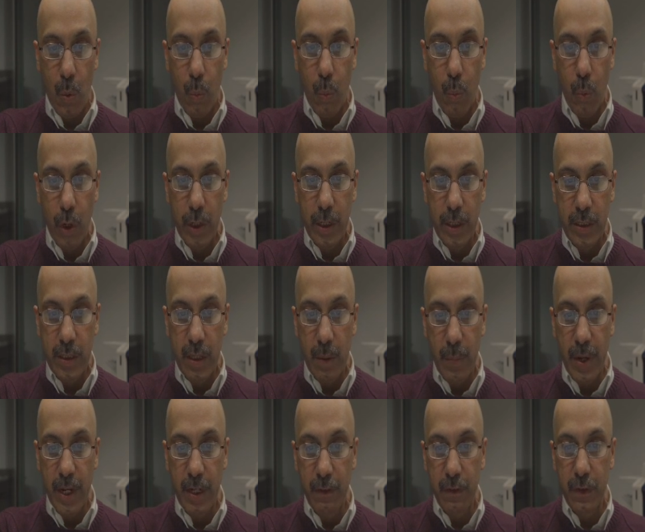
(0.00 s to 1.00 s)
What is the
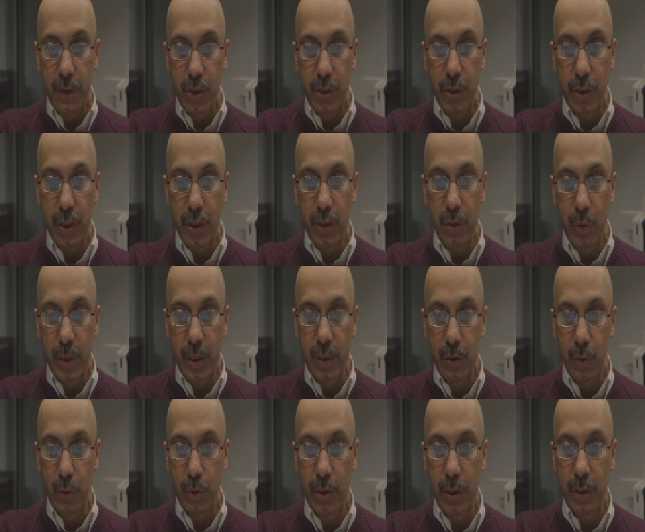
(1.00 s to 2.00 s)
beneficiary US
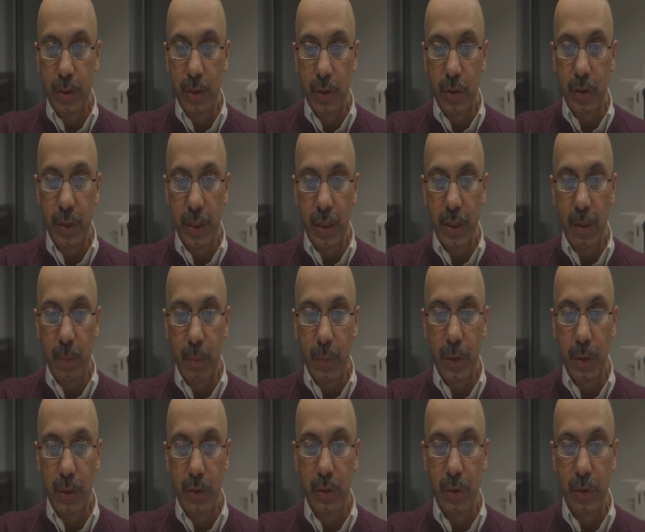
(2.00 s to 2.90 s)
social security number?